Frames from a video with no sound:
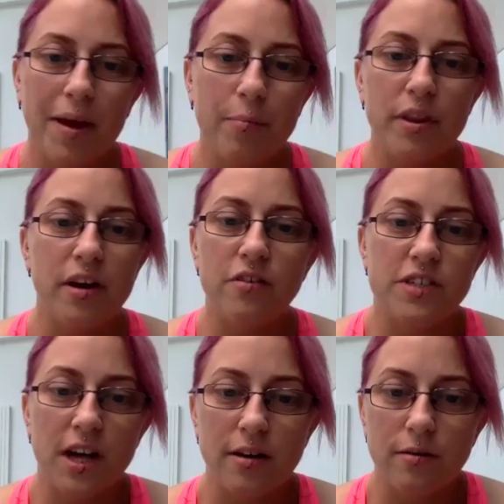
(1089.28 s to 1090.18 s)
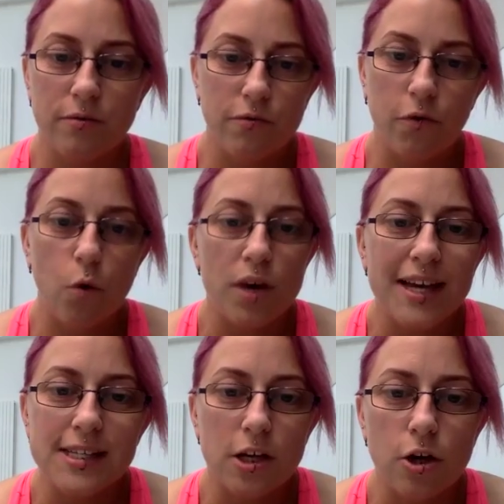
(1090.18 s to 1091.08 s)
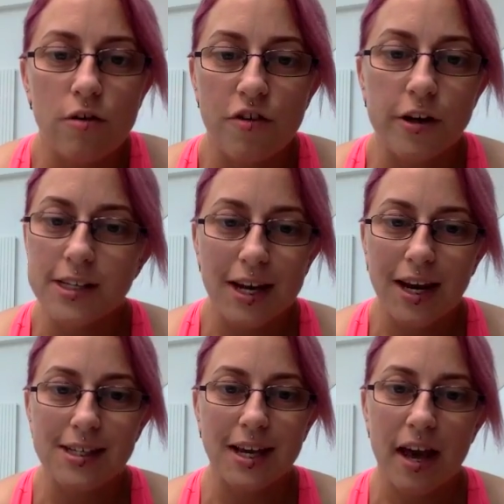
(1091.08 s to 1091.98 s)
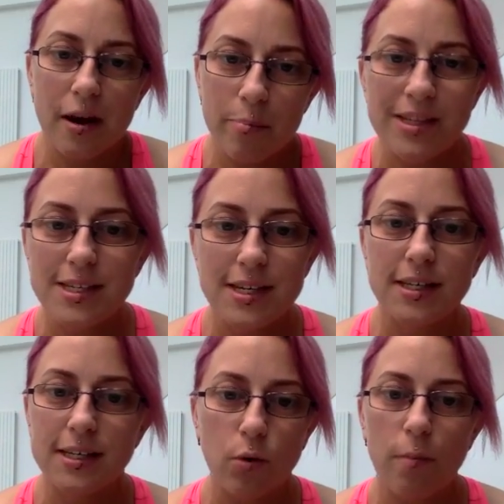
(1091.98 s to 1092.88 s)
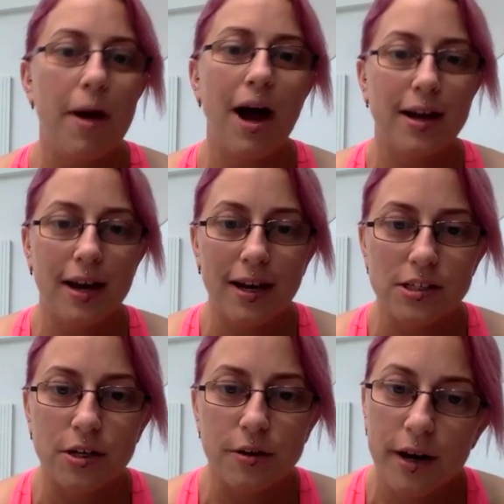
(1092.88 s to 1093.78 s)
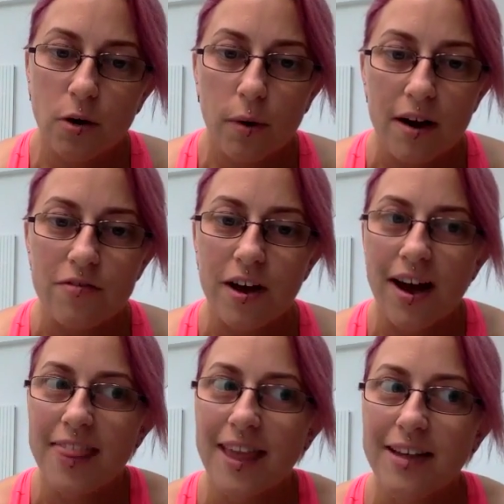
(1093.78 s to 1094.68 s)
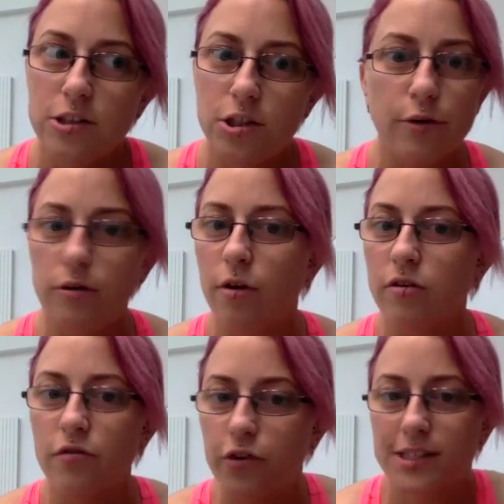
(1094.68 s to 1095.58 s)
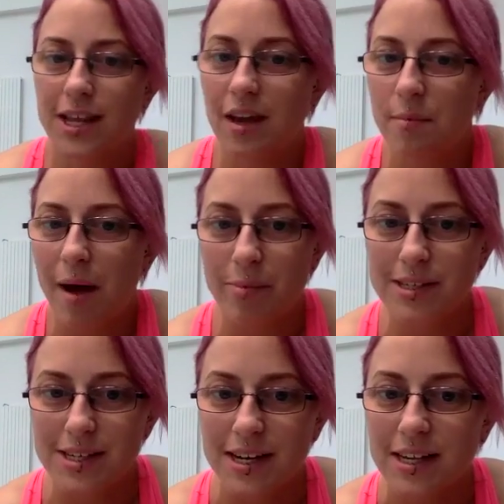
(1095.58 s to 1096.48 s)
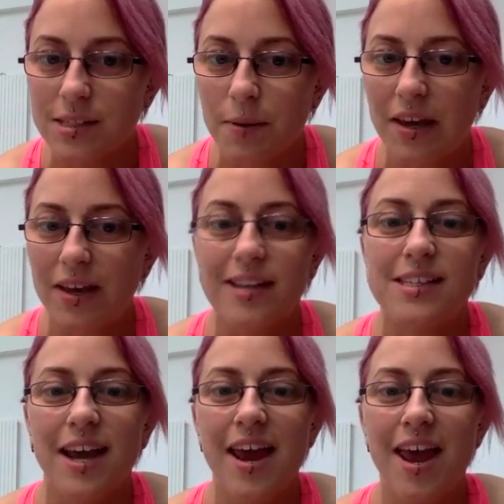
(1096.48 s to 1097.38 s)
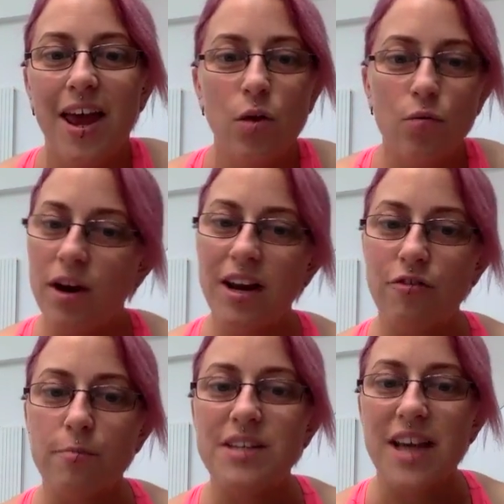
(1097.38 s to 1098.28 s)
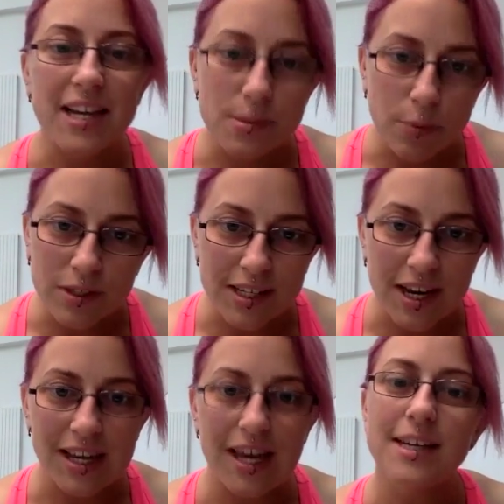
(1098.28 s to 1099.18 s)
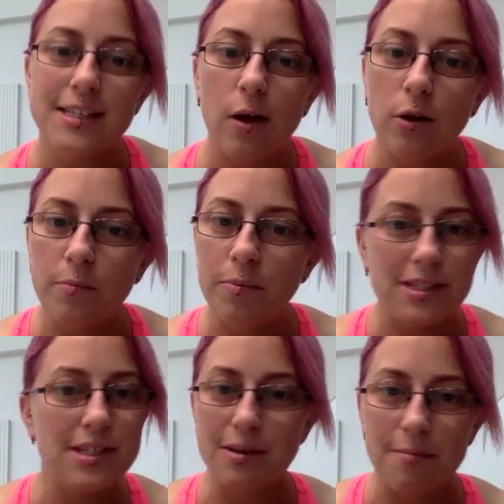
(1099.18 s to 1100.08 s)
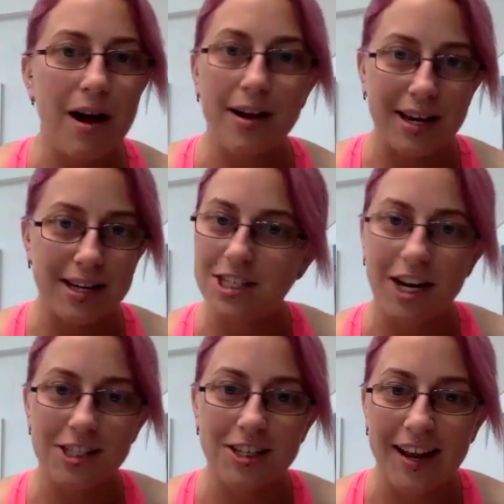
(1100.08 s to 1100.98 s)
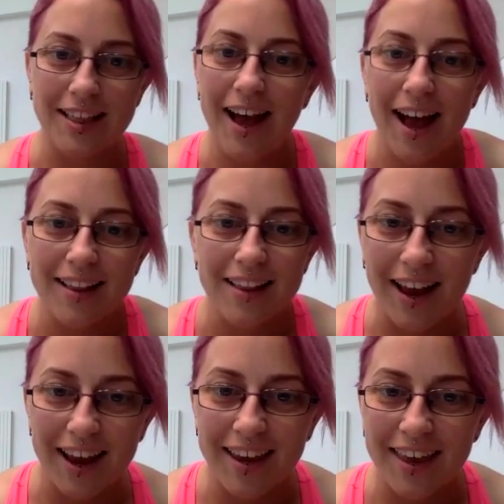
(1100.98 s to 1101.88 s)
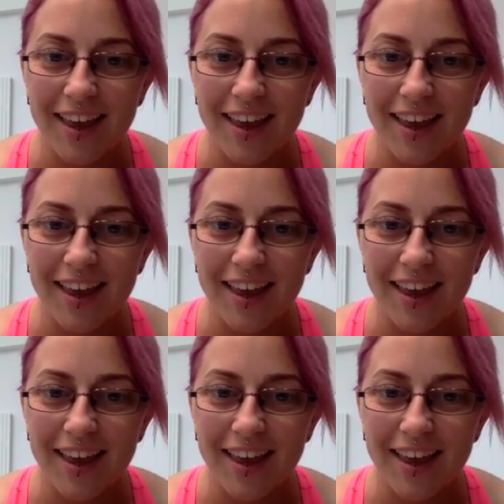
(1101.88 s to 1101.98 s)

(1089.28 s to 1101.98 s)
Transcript: people not... that have done four years at university to get a business or marketing degree or whatever, and they don't know the first thing about business because yes. you're reading from textbooks that are years old. Business and marketing is changing like that. Like,